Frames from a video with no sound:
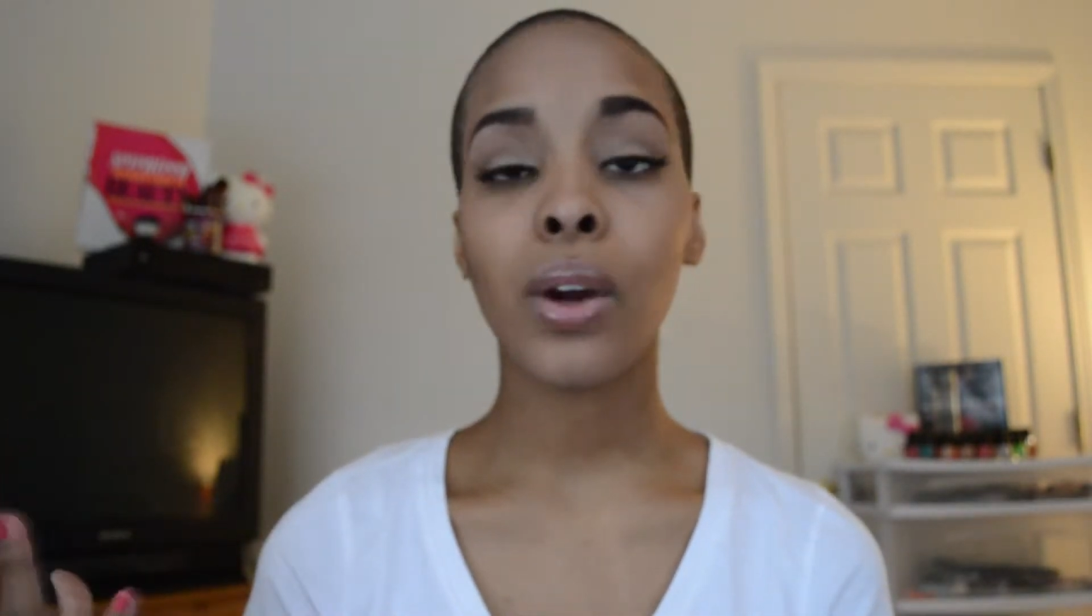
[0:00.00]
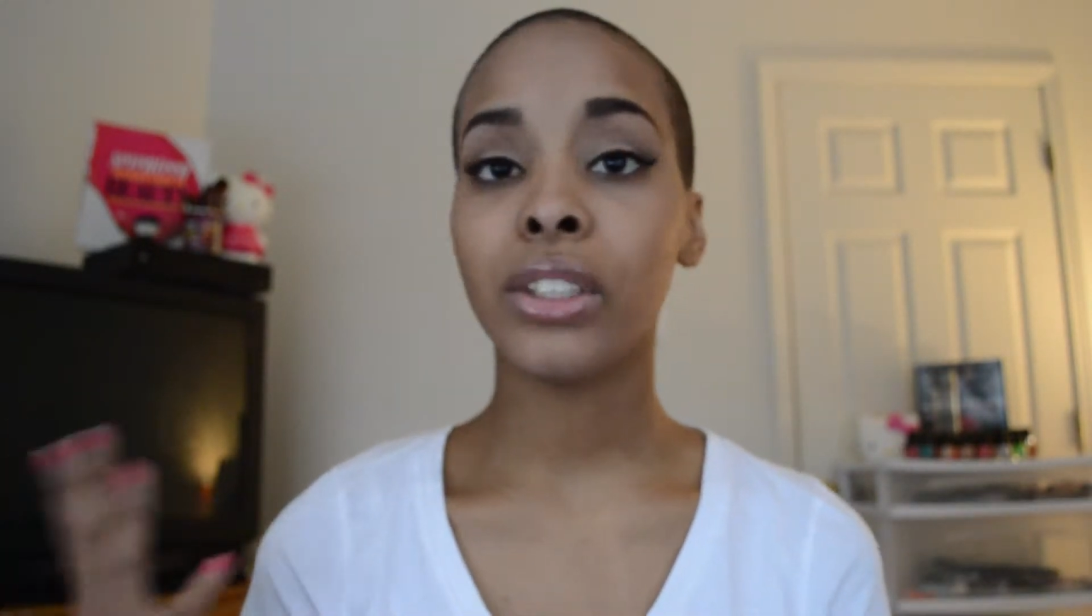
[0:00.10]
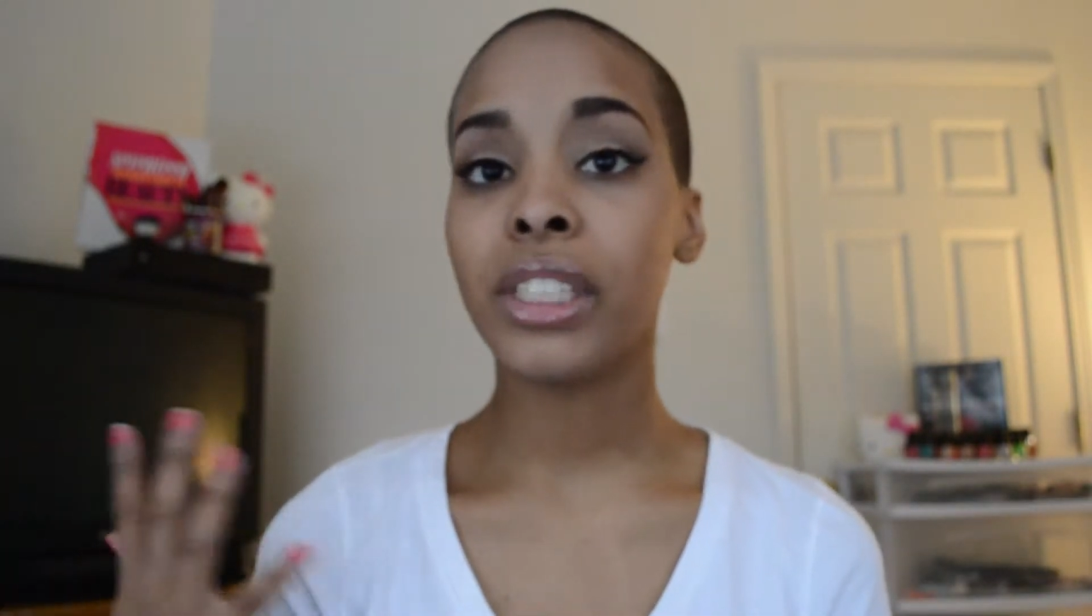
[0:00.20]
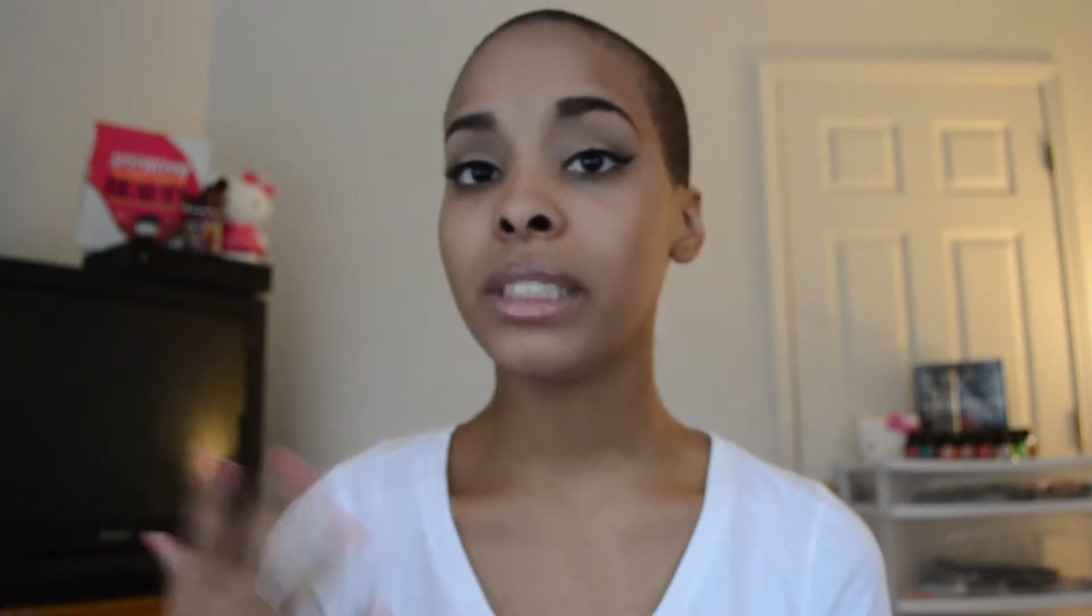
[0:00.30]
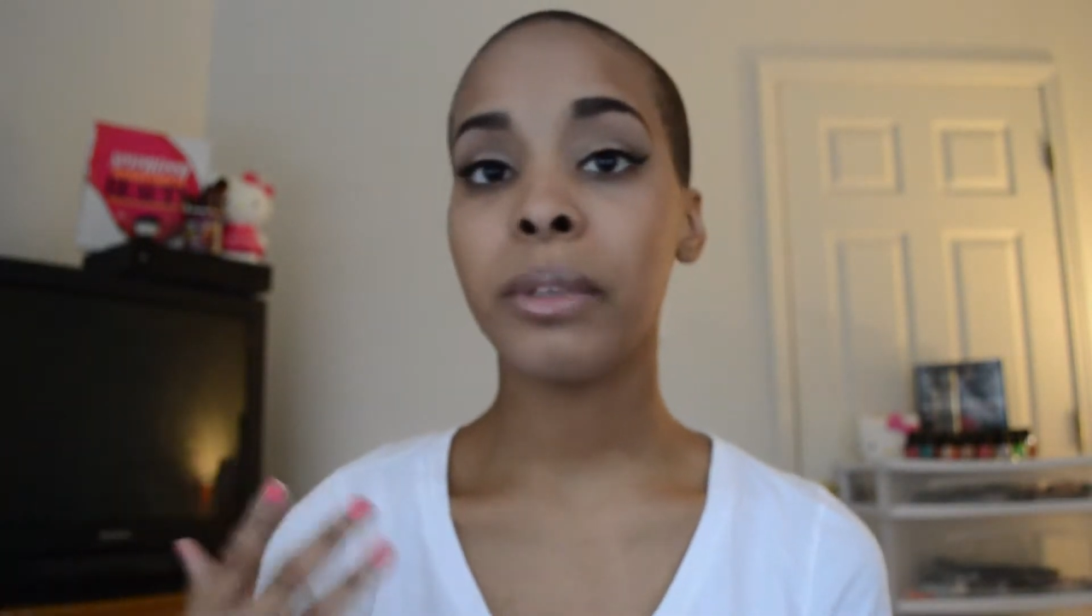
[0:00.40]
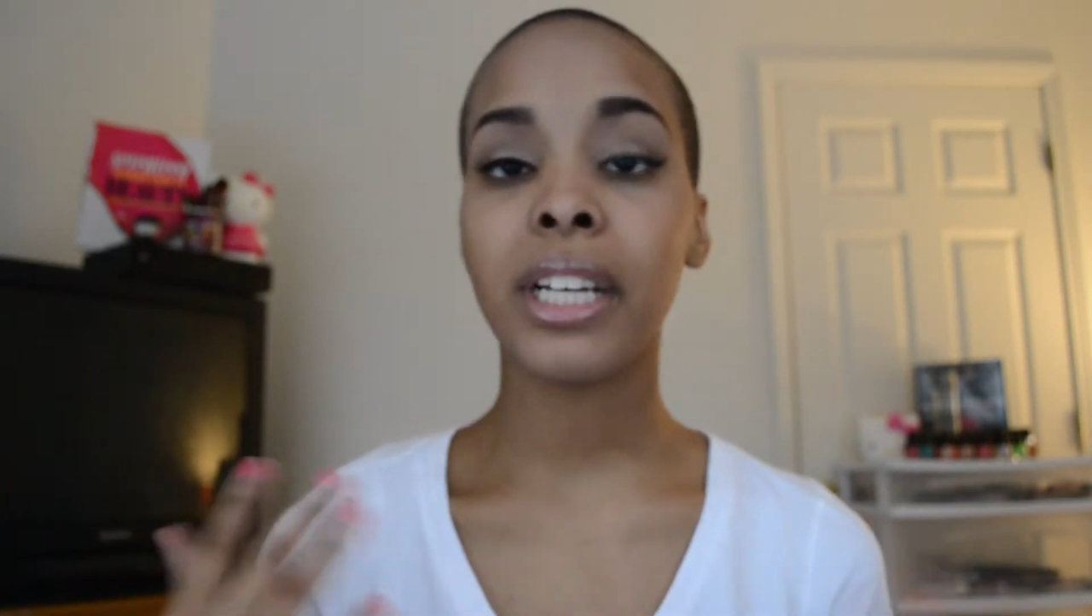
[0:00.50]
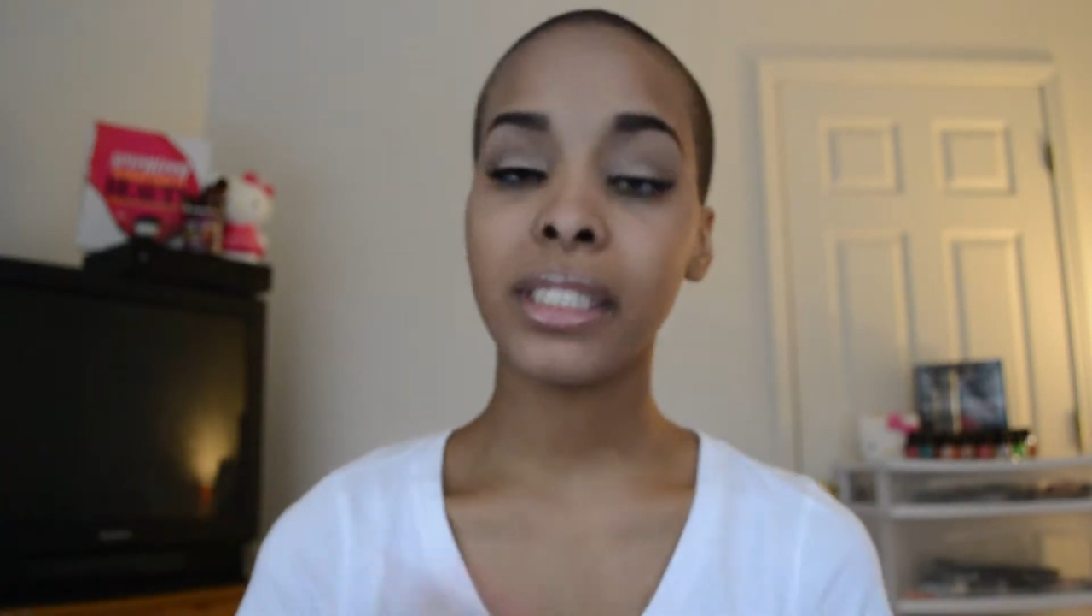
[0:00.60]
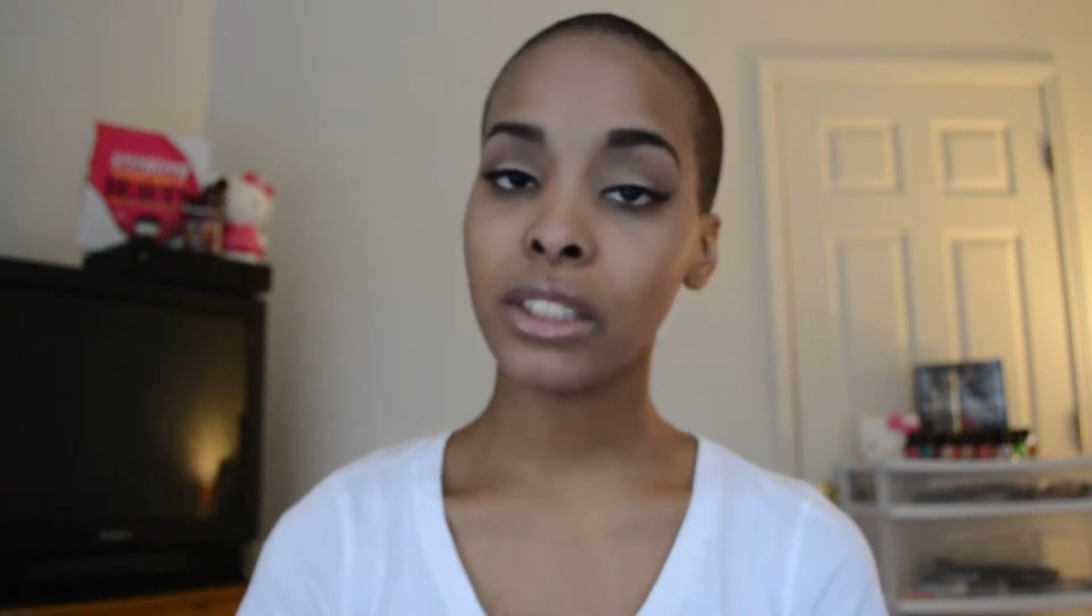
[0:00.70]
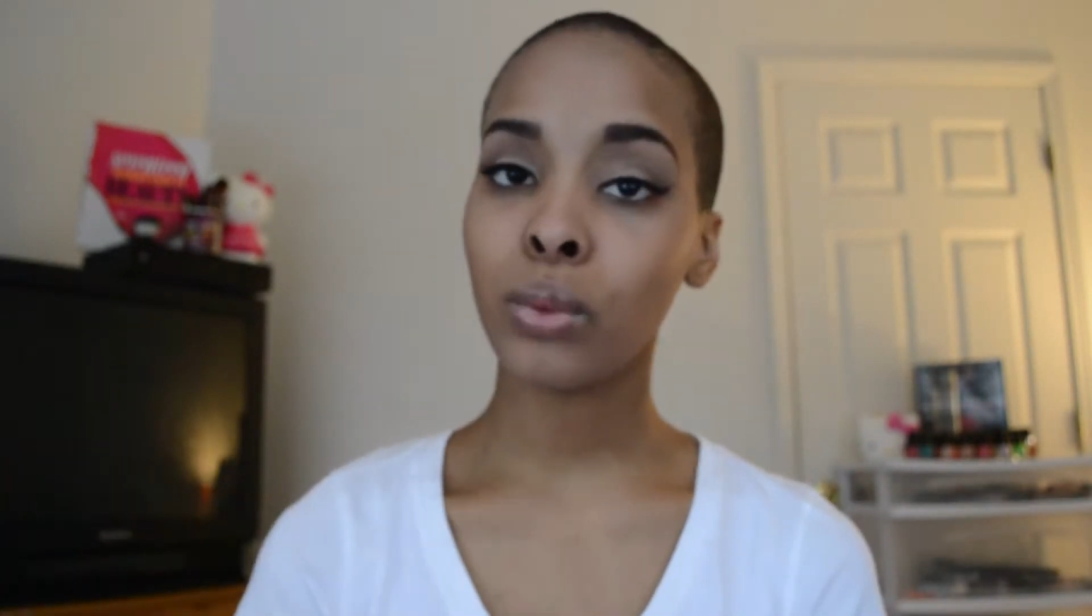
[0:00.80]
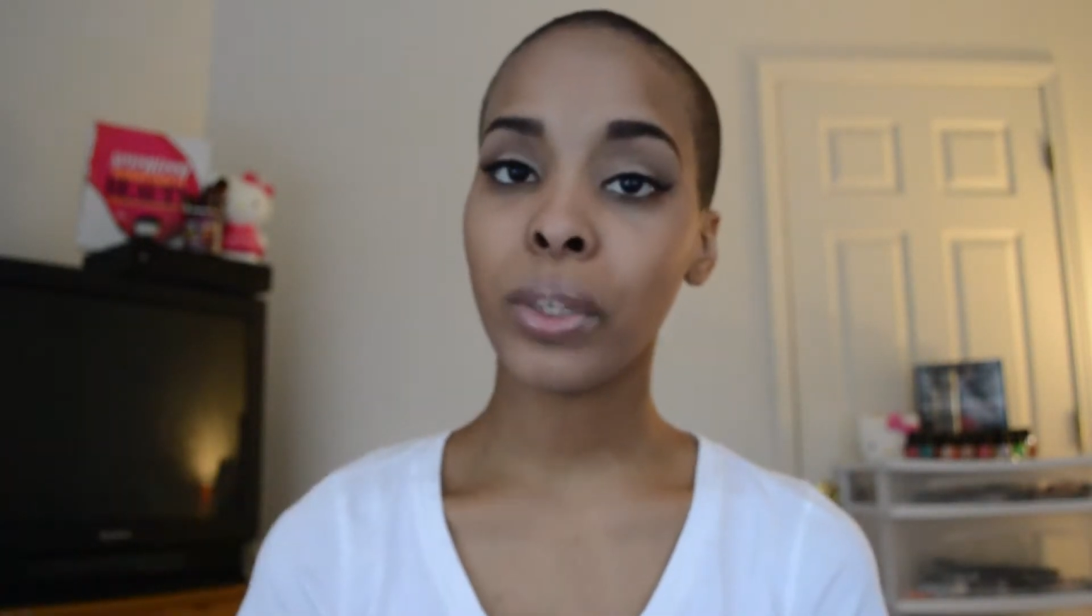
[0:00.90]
or just because it's